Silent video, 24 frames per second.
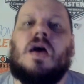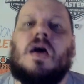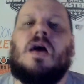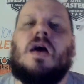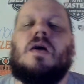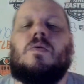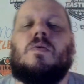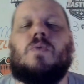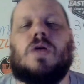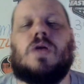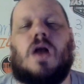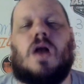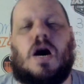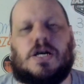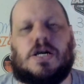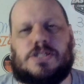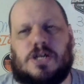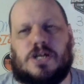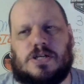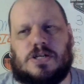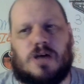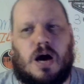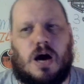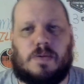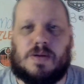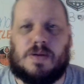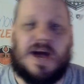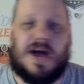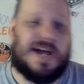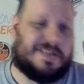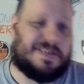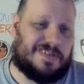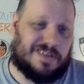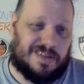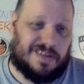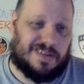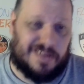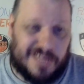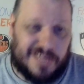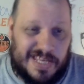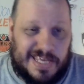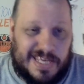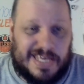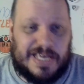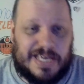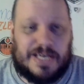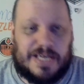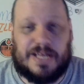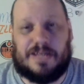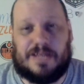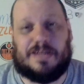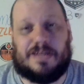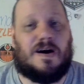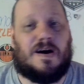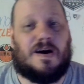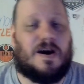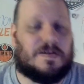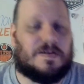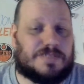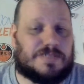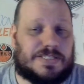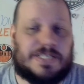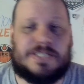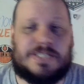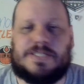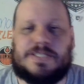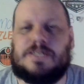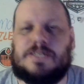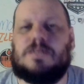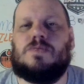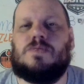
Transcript: We lost our top guy to the league in the off season.